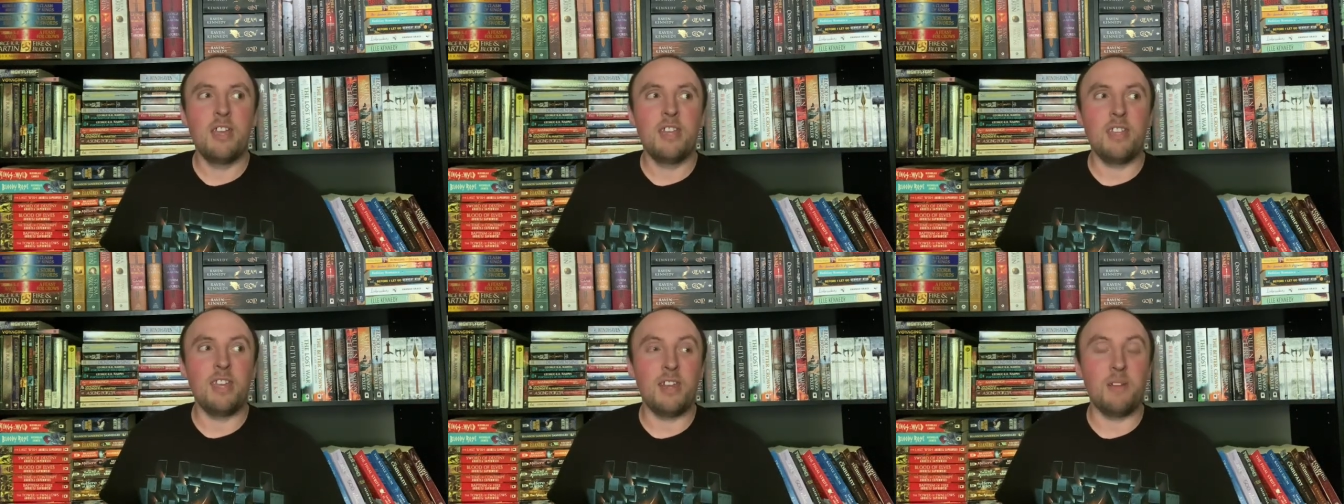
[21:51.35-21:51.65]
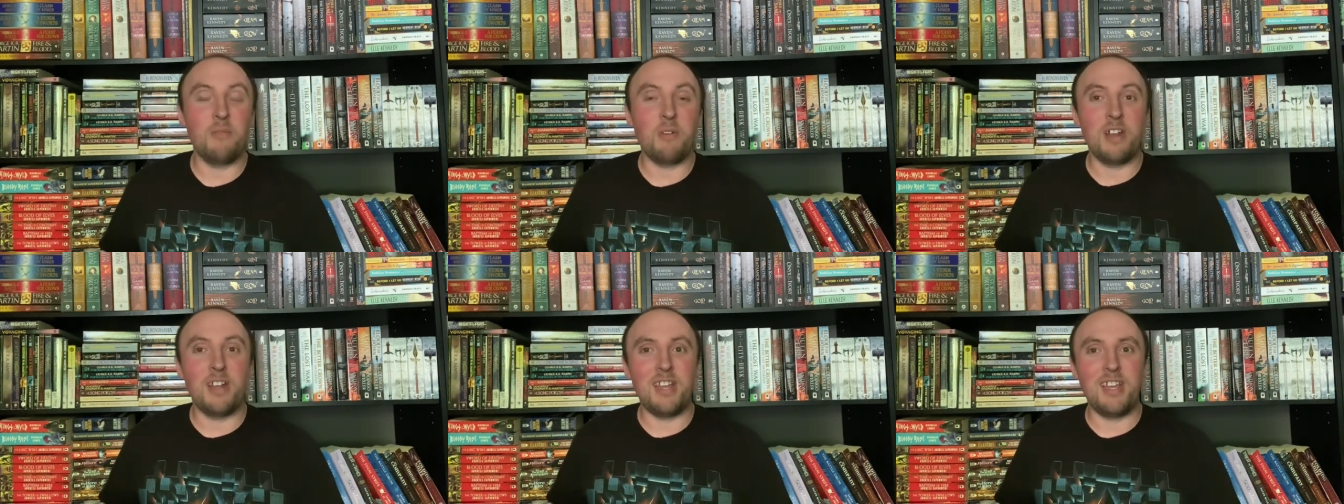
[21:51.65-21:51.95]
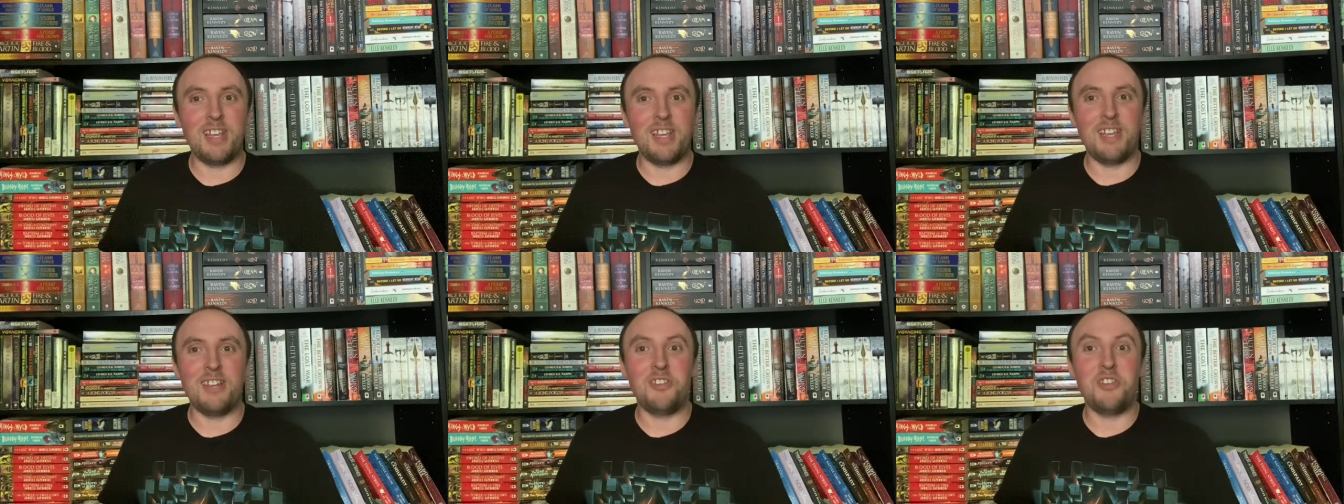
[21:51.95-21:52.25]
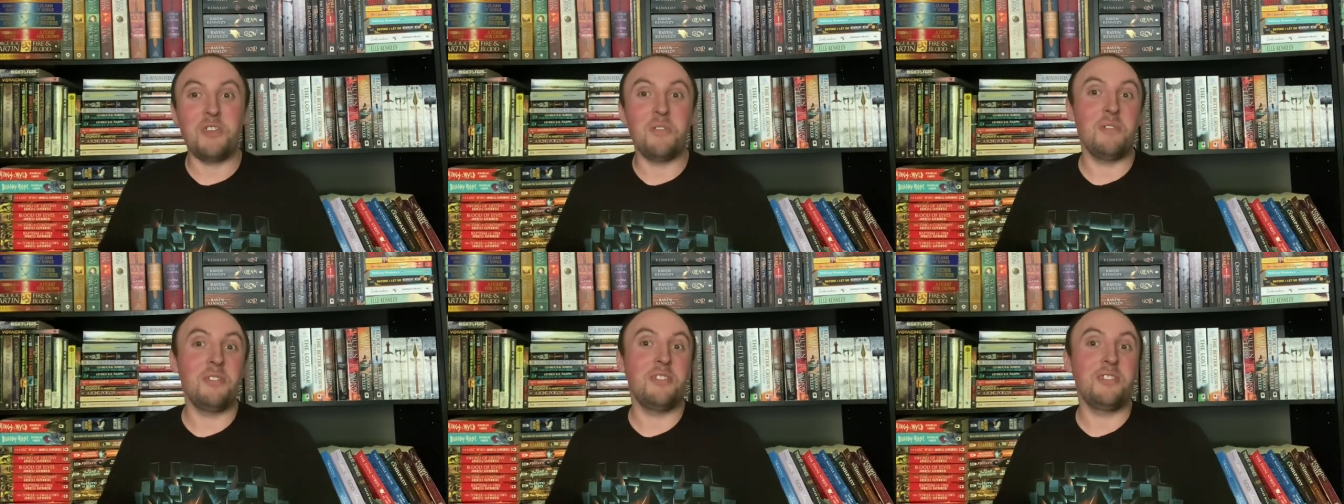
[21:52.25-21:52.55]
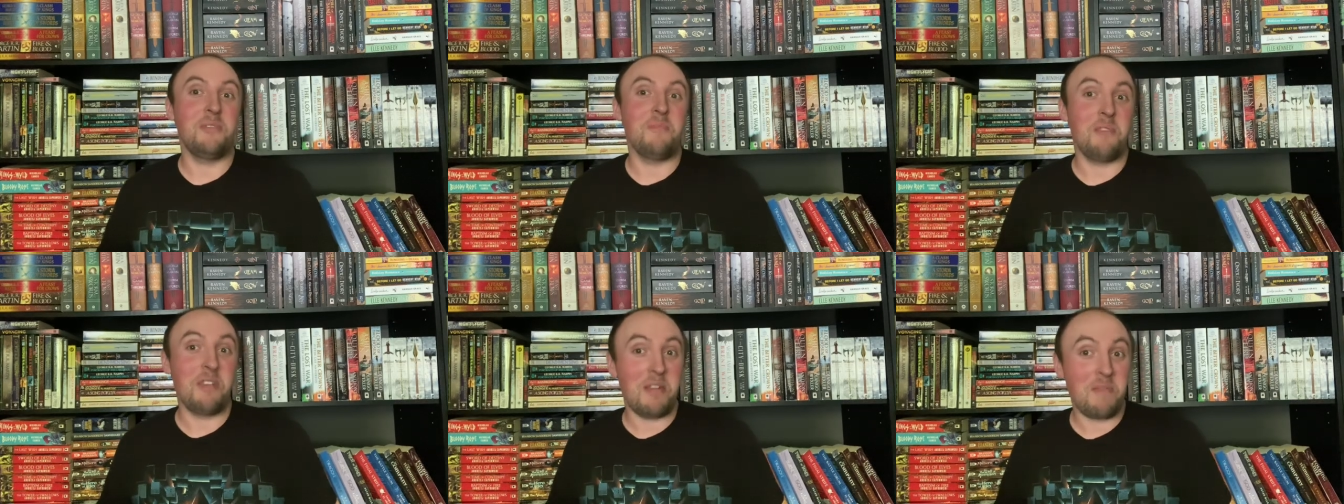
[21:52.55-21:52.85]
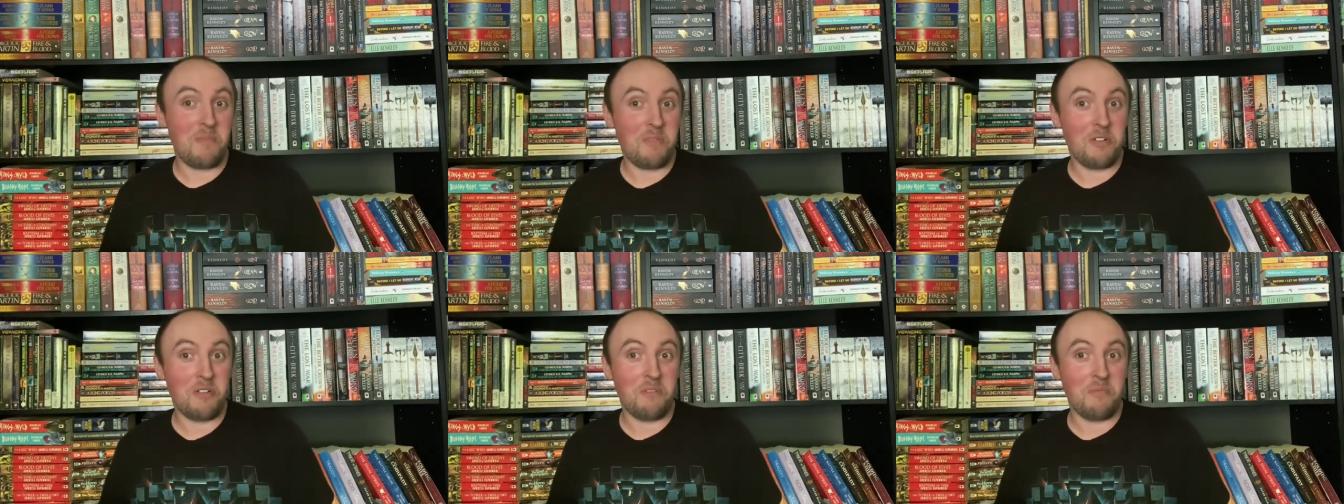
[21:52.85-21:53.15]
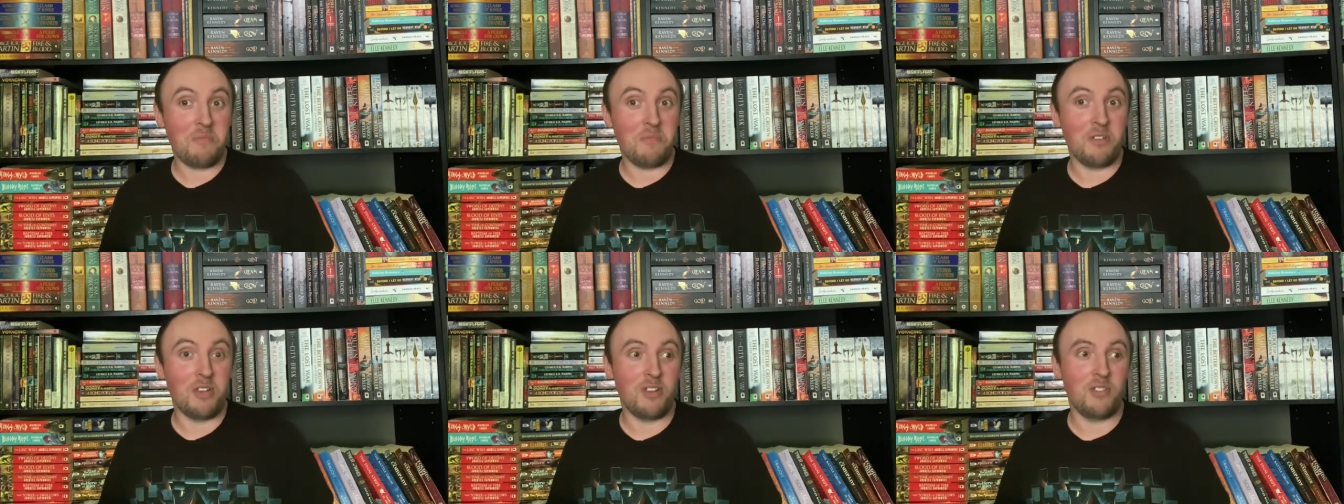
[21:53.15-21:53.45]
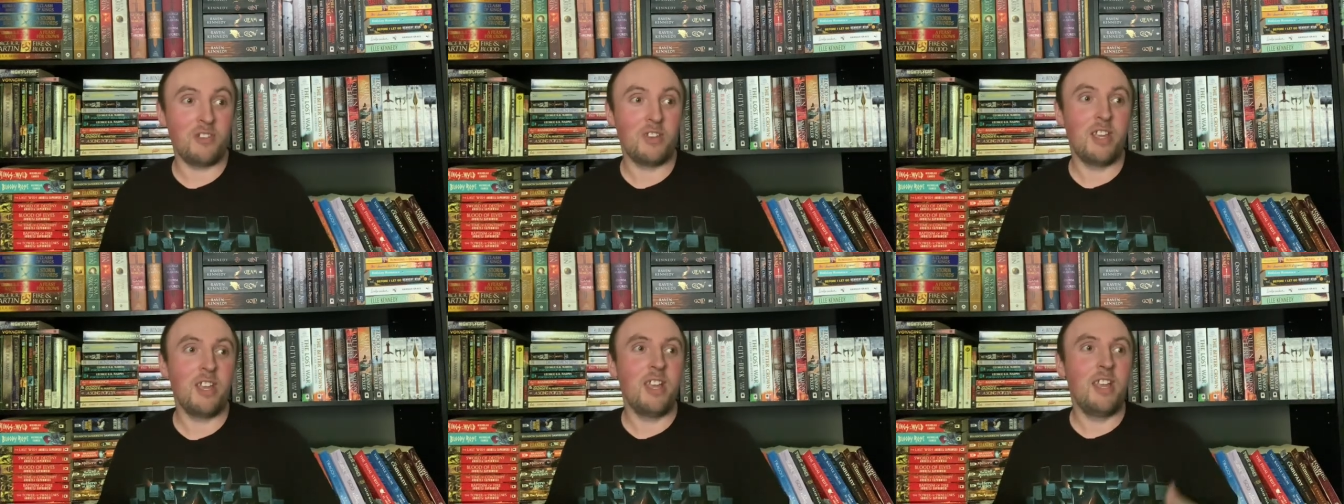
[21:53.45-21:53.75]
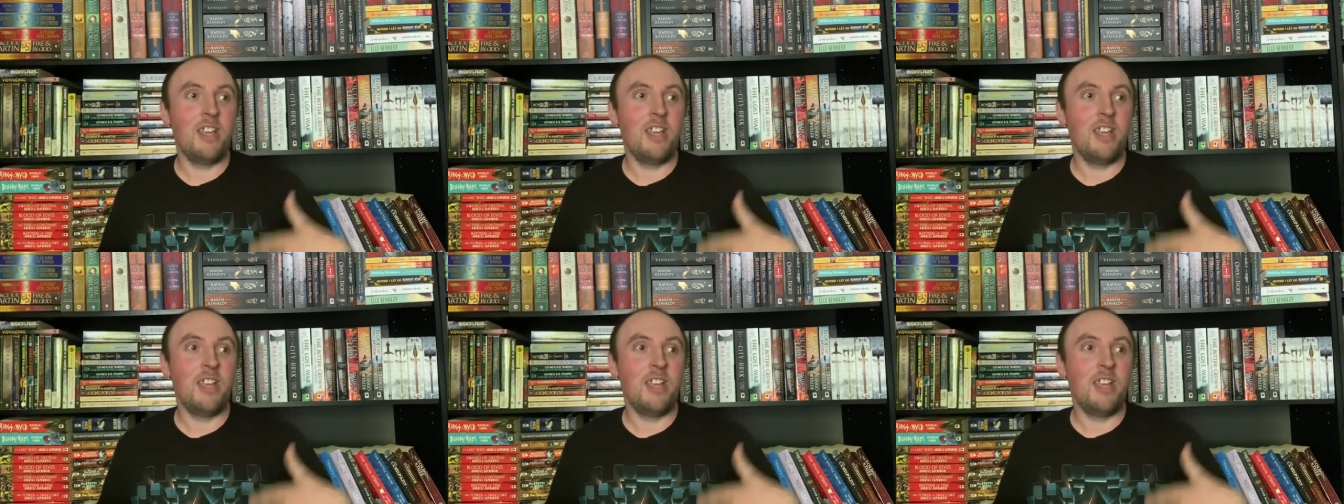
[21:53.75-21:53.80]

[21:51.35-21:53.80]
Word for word: that I wanted to get to in September, which